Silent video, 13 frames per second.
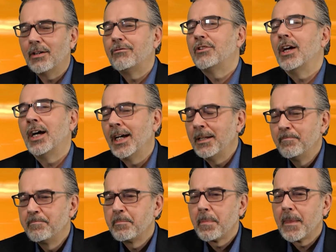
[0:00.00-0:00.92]
tough guy,
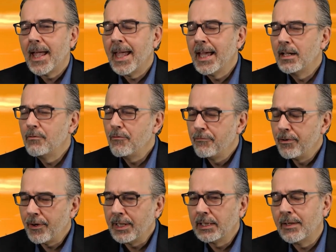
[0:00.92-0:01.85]
and
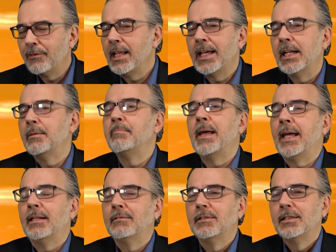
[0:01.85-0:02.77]
very level-headed man.